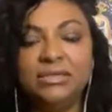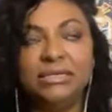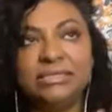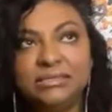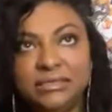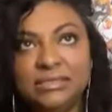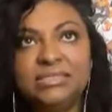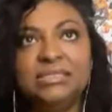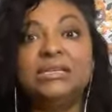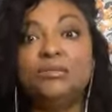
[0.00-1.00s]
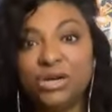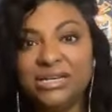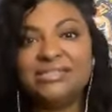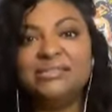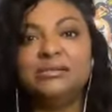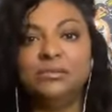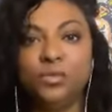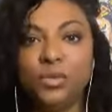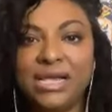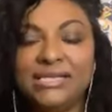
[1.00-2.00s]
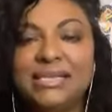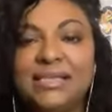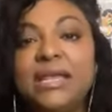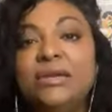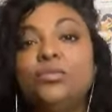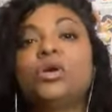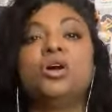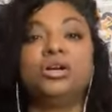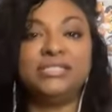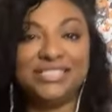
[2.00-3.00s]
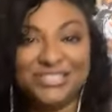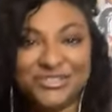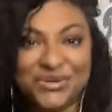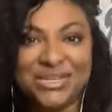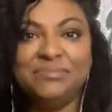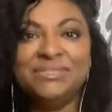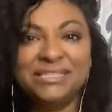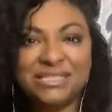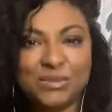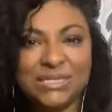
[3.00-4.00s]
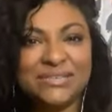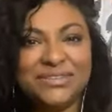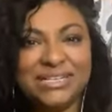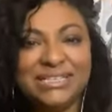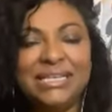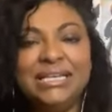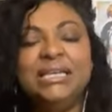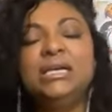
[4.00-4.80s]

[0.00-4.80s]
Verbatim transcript: mm, deliberate when I say that in regards to dreams specifically,